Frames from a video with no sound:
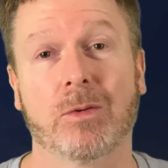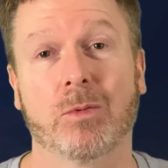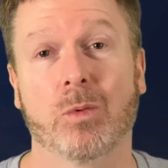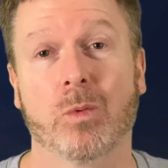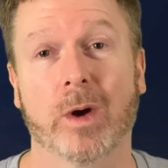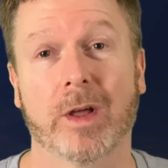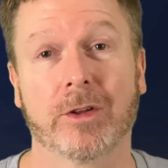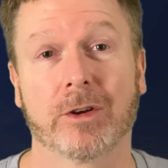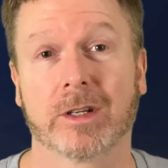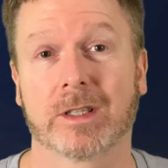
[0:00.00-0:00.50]

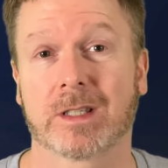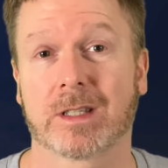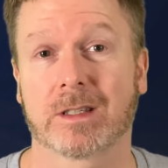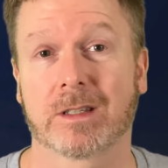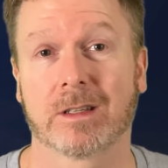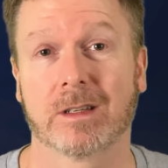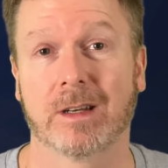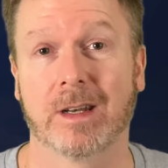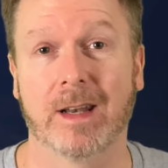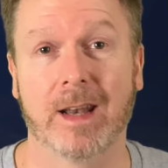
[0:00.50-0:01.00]
whether
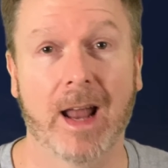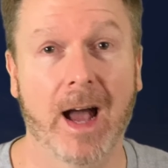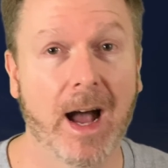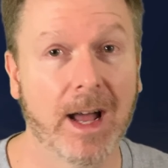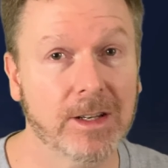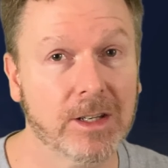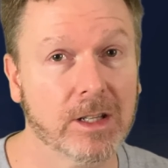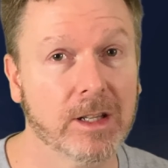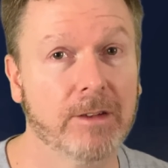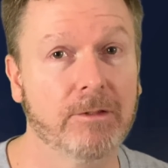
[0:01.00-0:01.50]
it's not
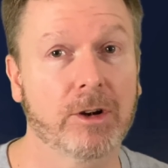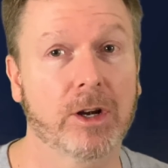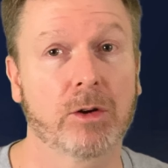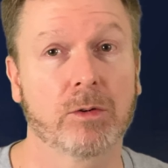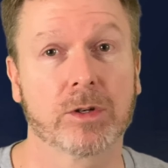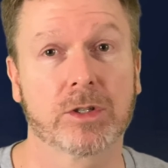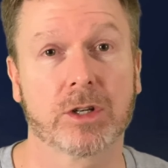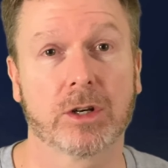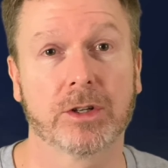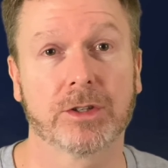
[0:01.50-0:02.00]
delivering
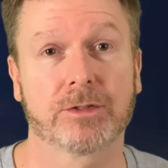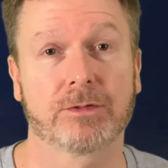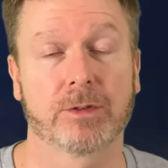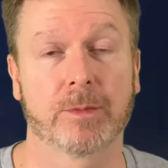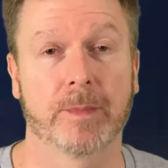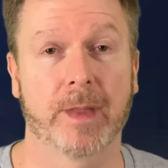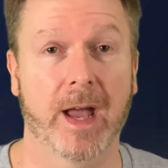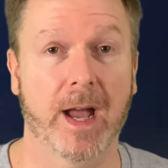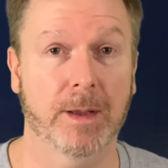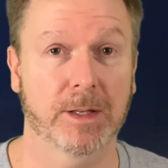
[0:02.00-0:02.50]
results from
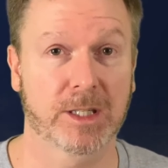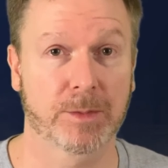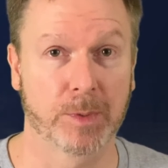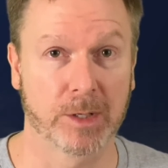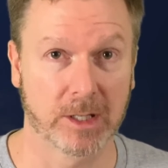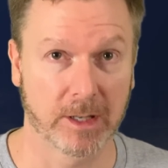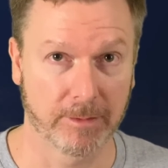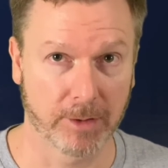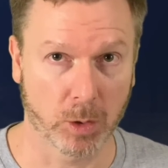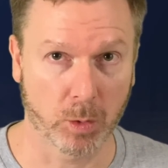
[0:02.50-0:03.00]
that
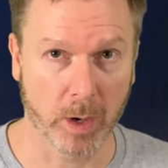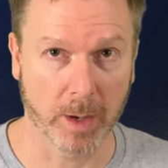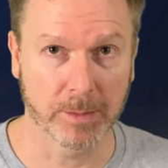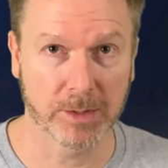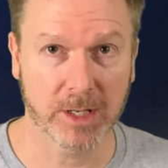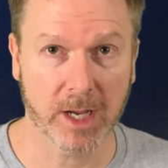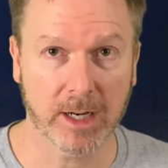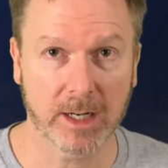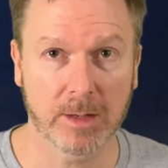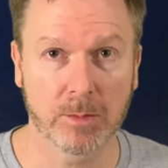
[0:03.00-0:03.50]
specific
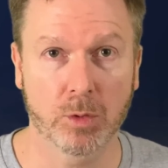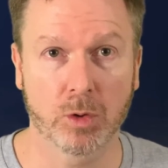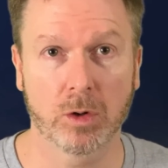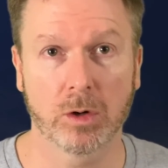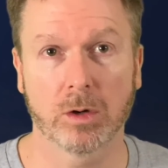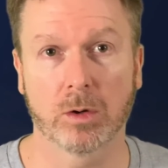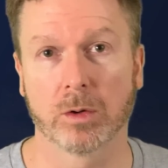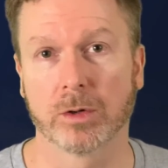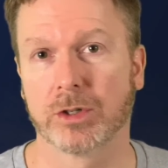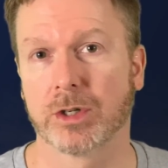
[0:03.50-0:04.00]
website anymore
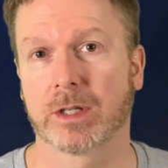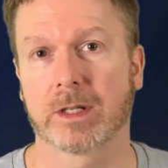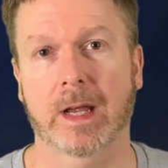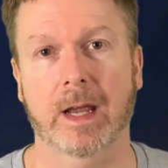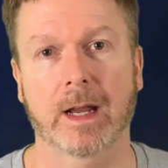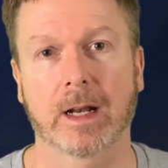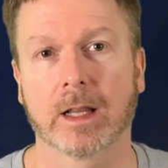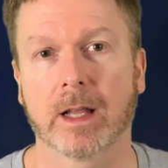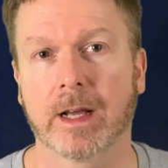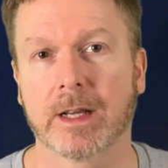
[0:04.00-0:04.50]
or just
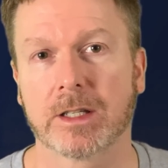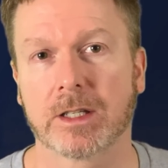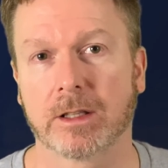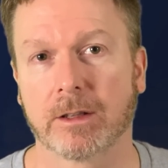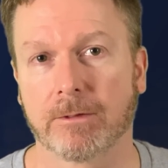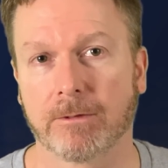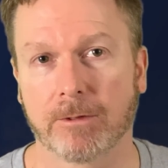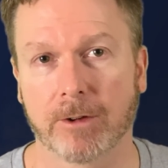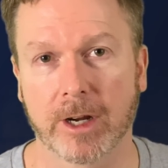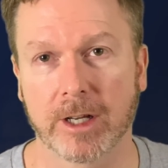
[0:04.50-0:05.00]
analyzing the
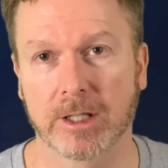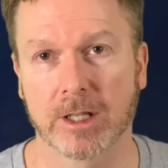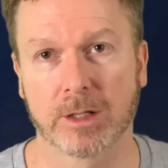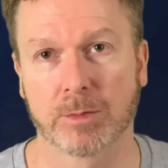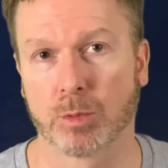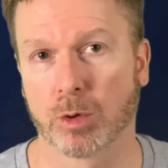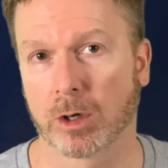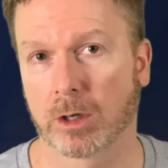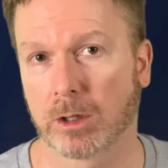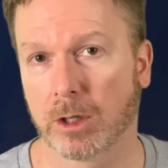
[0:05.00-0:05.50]
phrases
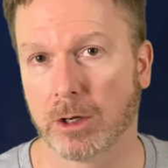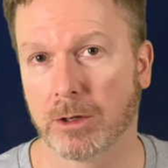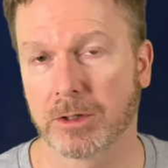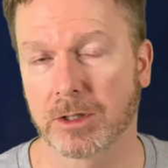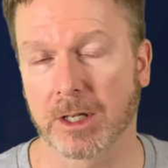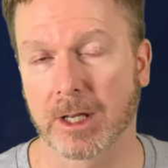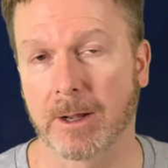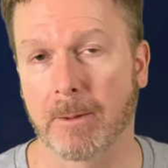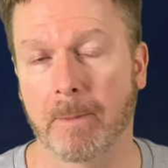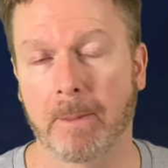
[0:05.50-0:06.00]
more
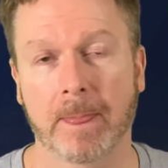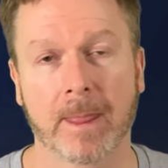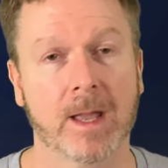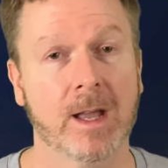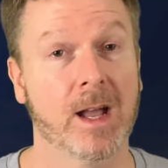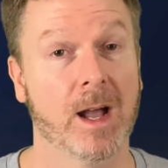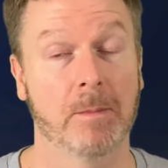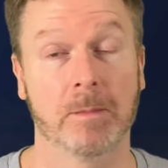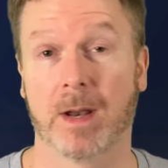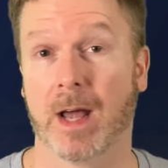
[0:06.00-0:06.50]
closely.
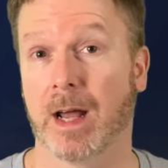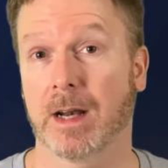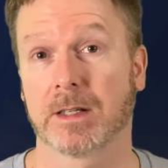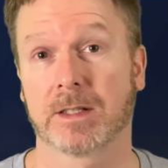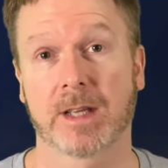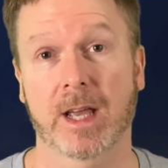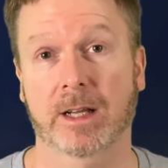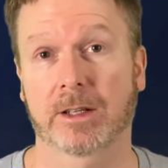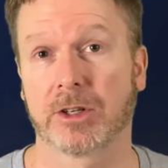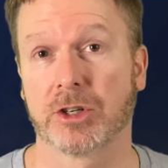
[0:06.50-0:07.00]
I'm not
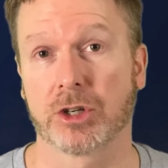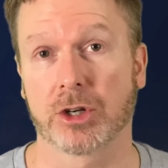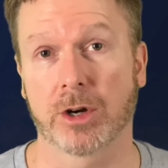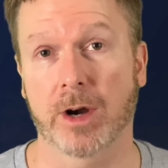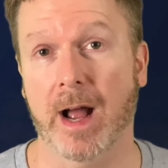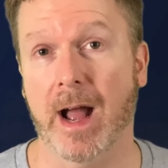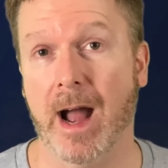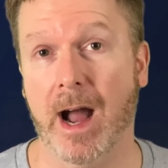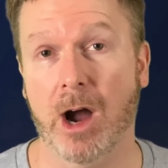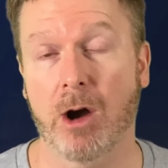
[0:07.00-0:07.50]
exactly sure
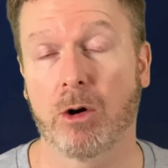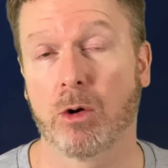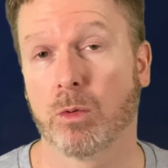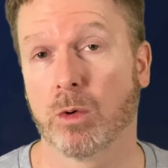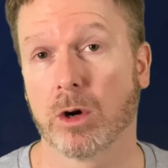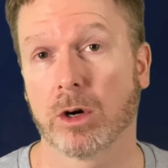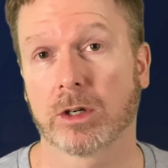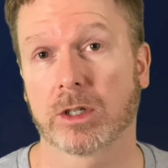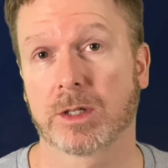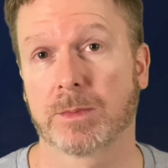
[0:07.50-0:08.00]
how it
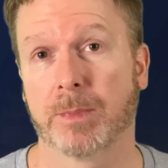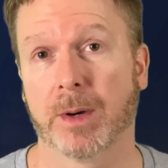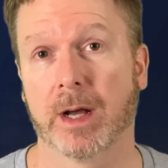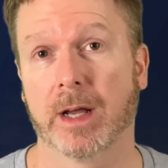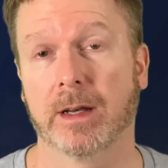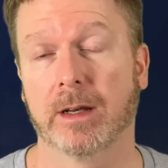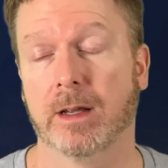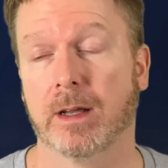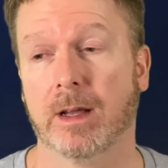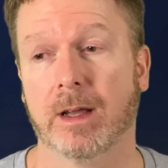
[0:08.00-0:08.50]
works,
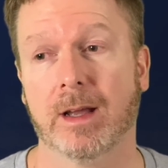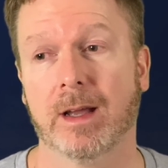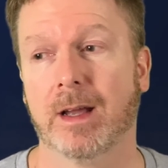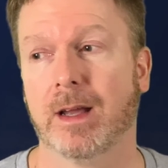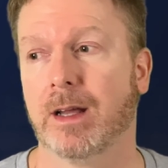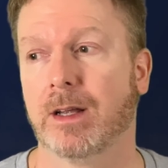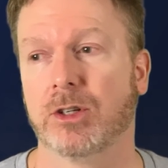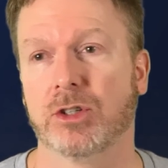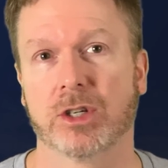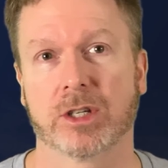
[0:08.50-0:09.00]
but
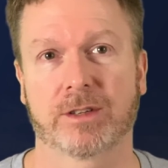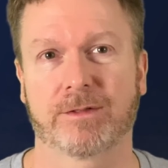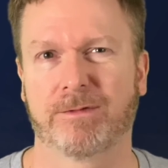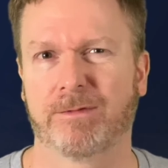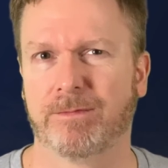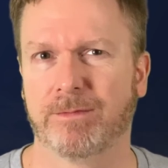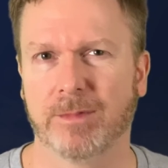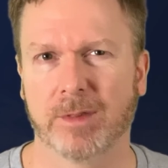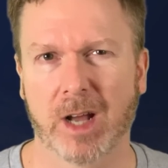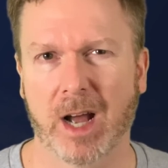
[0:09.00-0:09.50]

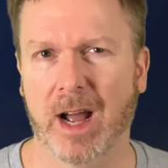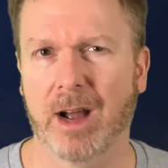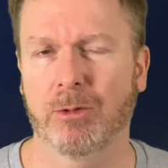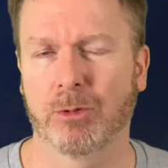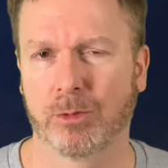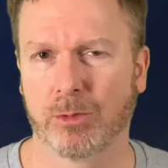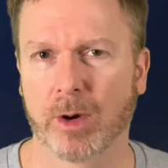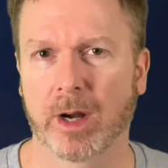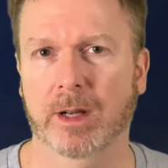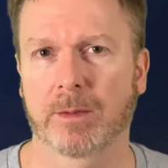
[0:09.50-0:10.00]
I
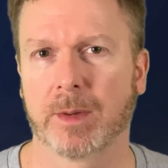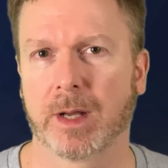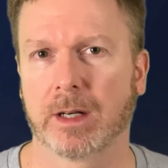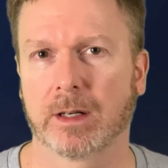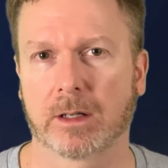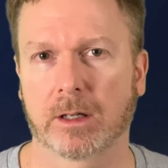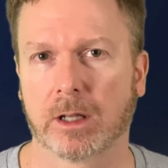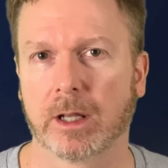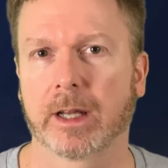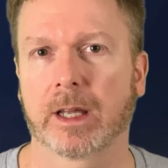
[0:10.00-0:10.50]
would recommend
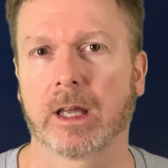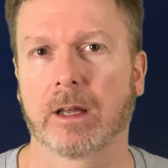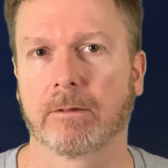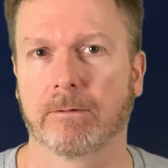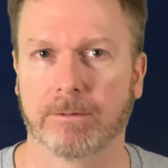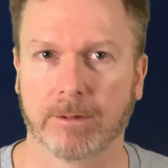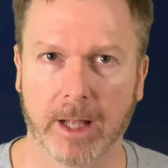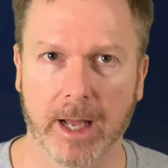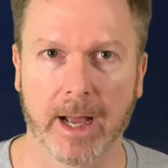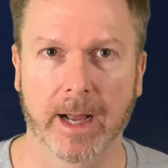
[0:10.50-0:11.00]
clicking
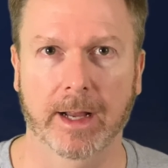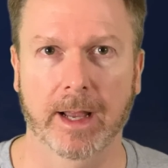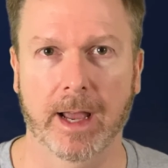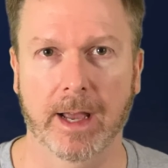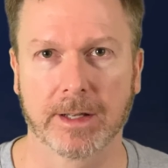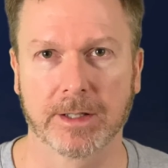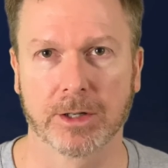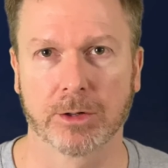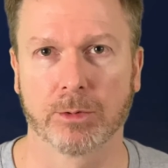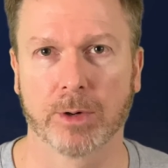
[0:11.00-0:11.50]
flag
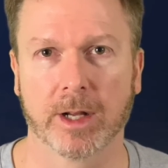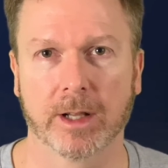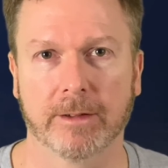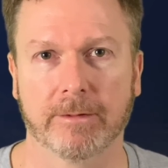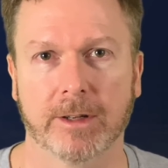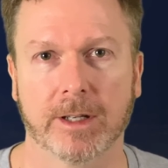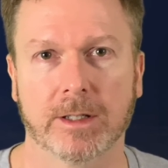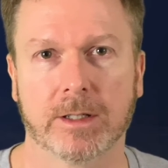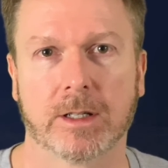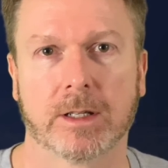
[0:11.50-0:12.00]
as
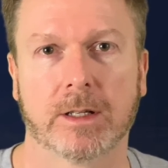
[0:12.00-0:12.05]
irrelevant.